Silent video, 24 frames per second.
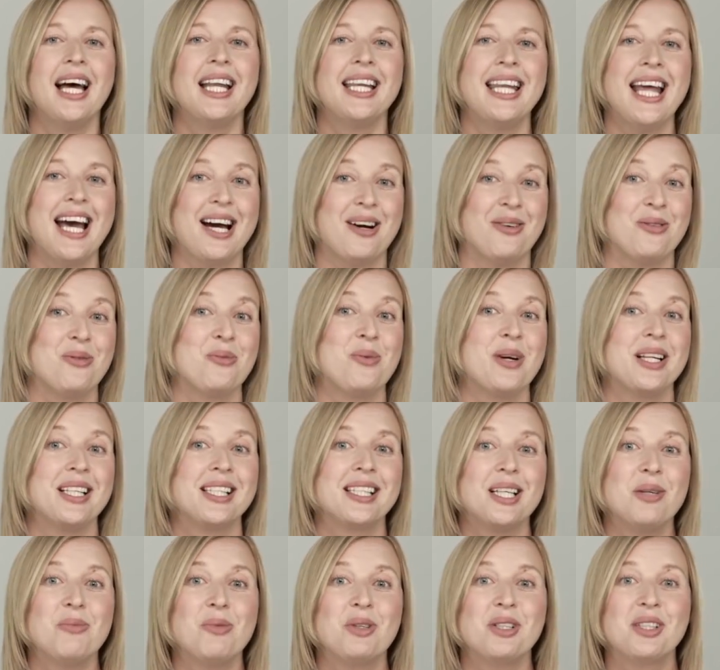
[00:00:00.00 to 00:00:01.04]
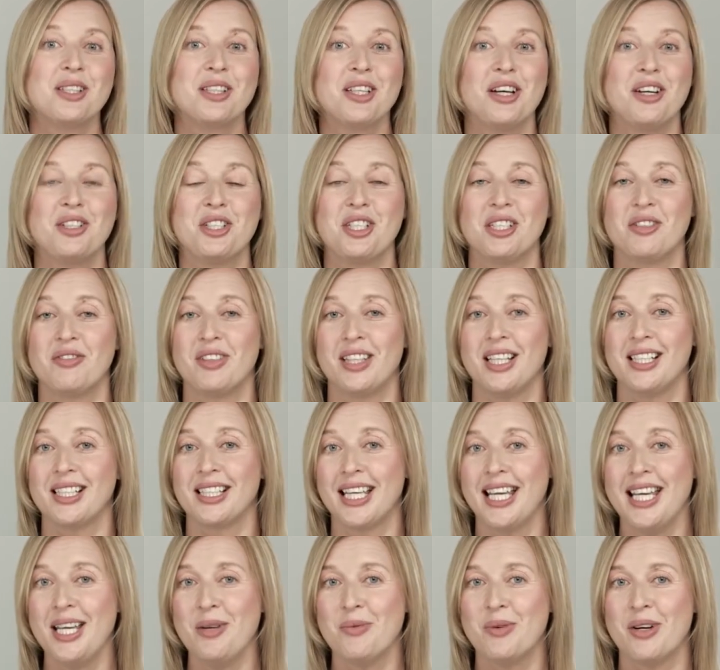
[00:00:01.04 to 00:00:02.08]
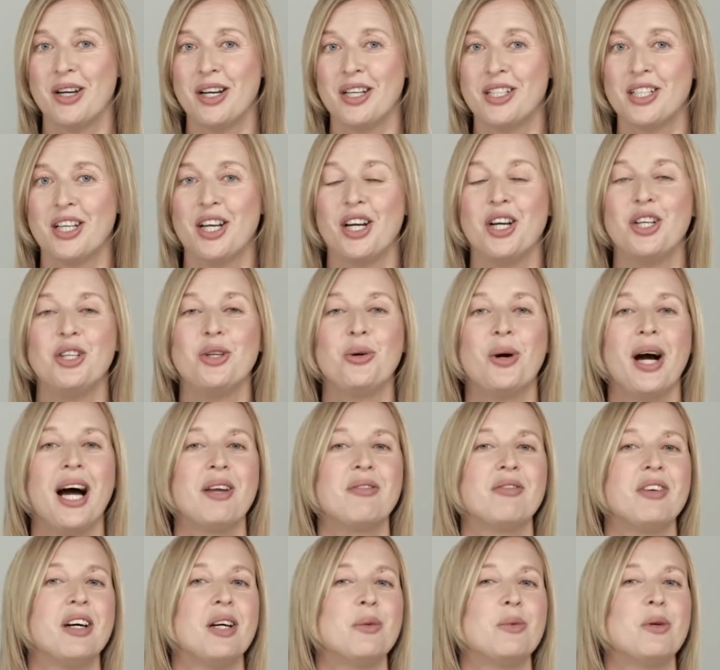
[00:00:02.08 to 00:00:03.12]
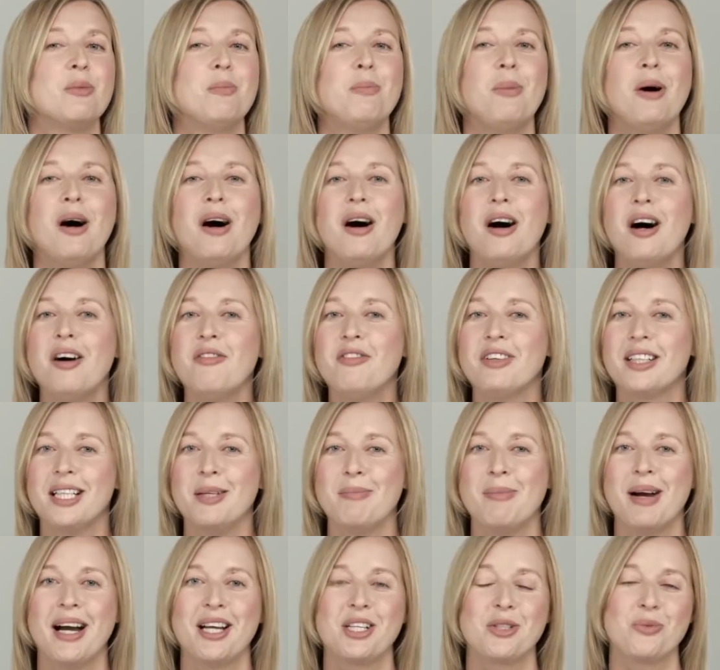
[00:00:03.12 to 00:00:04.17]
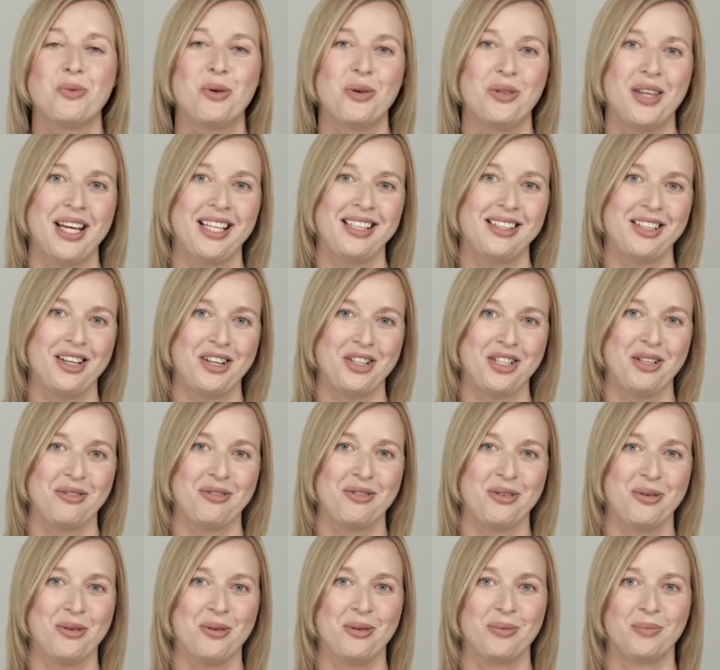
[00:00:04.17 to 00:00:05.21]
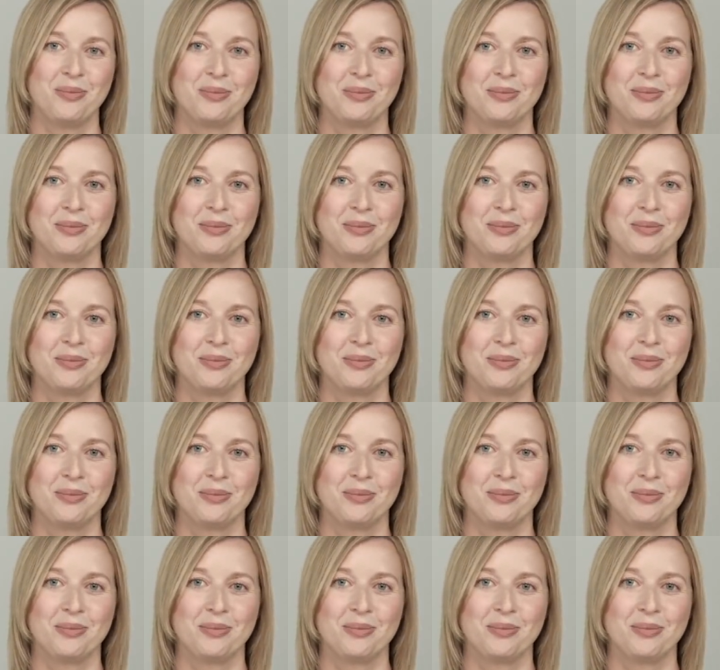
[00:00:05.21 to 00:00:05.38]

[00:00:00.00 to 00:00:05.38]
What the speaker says: Now, when someone searches for this keyword, your advert will perfectly match what they're searching for.